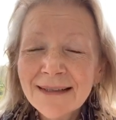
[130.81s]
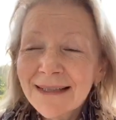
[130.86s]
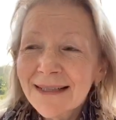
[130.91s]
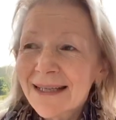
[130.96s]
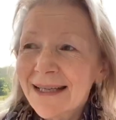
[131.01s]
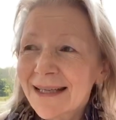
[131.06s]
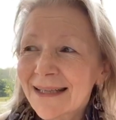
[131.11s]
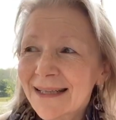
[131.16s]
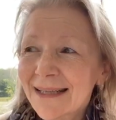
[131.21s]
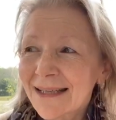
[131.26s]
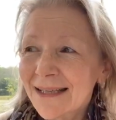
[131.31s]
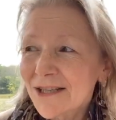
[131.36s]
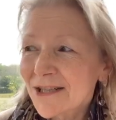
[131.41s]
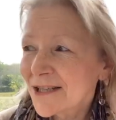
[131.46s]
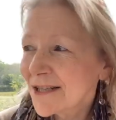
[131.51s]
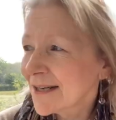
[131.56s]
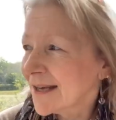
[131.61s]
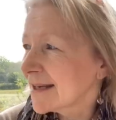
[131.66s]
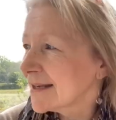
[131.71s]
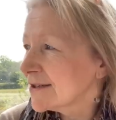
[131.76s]

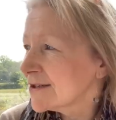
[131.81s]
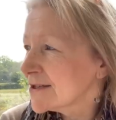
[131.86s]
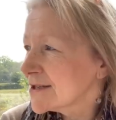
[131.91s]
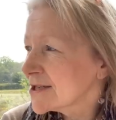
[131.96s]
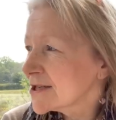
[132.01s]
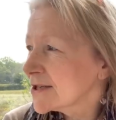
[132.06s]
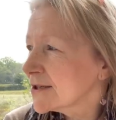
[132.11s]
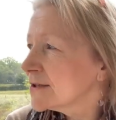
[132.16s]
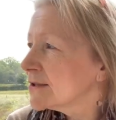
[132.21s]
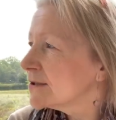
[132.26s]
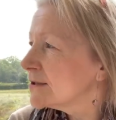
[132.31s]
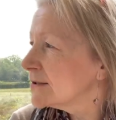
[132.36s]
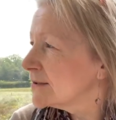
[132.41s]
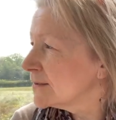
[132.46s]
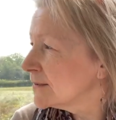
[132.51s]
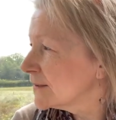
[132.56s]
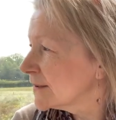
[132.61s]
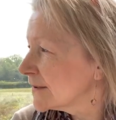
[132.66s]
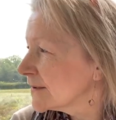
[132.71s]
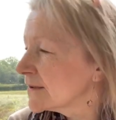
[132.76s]
connection
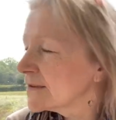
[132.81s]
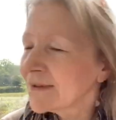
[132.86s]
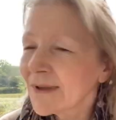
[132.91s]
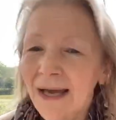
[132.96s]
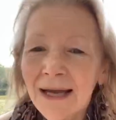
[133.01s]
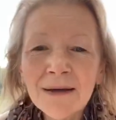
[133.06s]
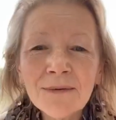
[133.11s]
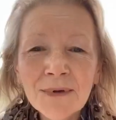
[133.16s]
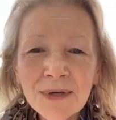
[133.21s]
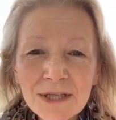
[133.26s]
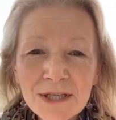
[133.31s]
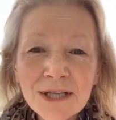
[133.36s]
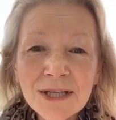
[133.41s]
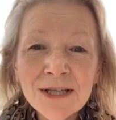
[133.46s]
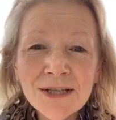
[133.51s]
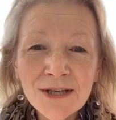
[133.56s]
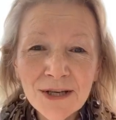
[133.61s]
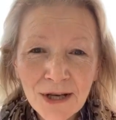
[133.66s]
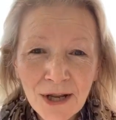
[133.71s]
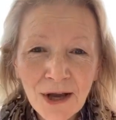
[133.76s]
to that which is
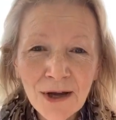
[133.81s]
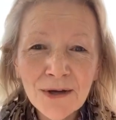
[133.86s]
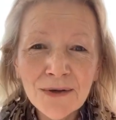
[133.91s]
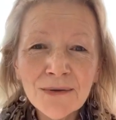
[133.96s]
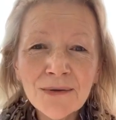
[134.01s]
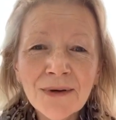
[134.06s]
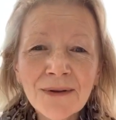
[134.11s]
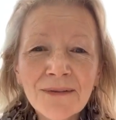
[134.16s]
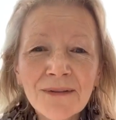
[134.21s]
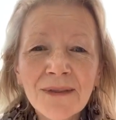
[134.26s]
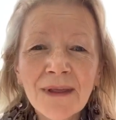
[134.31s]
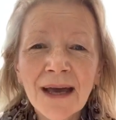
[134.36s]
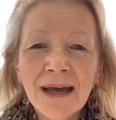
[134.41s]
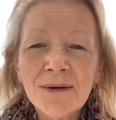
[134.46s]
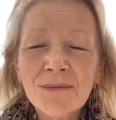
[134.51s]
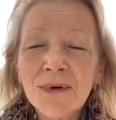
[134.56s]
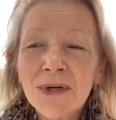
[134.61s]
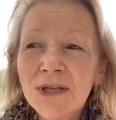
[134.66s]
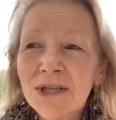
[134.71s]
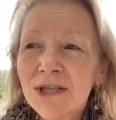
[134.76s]
known, that
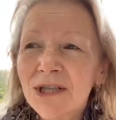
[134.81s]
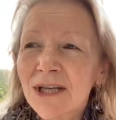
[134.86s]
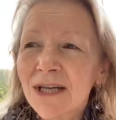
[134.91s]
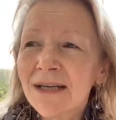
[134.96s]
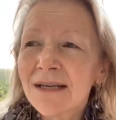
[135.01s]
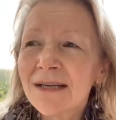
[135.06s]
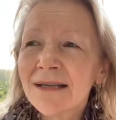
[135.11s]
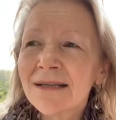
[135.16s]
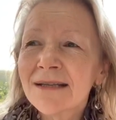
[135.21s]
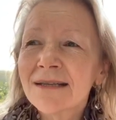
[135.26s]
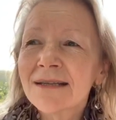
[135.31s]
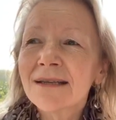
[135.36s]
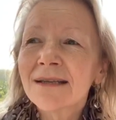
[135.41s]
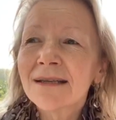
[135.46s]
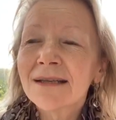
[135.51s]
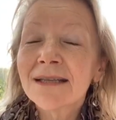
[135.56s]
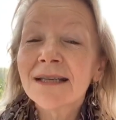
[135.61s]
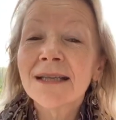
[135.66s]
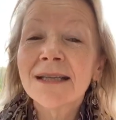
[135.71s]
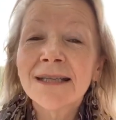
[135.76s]
which is
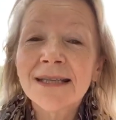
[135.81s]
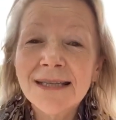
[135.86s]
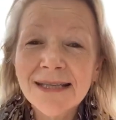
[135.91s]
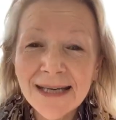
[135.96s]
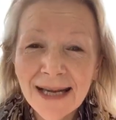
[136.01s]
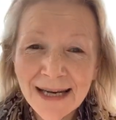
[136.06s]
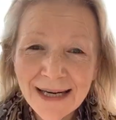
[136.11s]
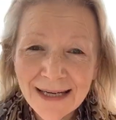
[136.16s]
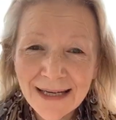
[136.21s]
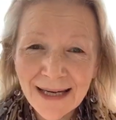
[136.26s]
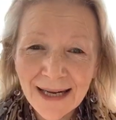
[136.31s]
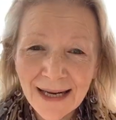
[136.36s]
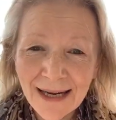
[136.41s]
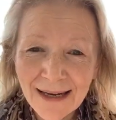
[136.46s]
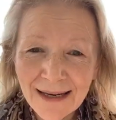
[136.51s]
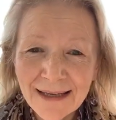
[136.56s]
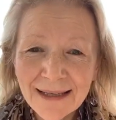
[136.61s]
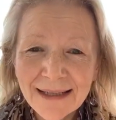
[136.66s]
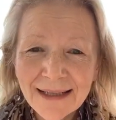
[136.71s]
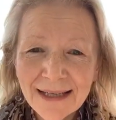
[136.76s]

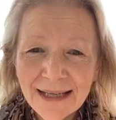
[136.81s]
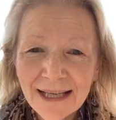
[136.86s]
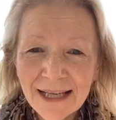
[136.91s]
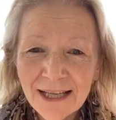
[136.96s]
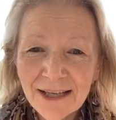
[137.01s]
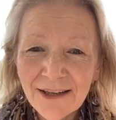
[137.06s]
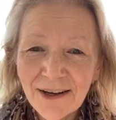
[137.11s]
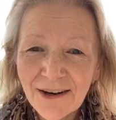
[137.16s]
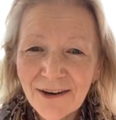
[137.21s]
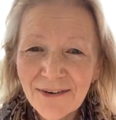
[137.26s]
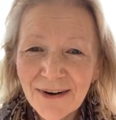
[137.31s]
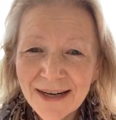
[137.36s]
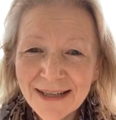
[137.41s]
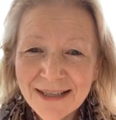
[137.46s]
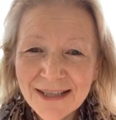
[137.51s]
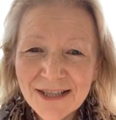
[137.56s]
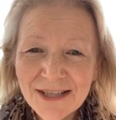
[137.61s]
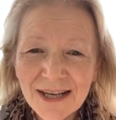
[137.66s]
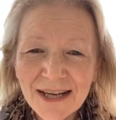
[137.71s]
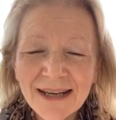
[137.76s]
sustaining in our
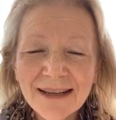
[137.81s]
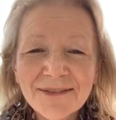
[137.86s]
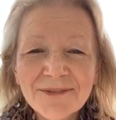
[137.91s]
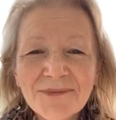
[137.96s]
energy.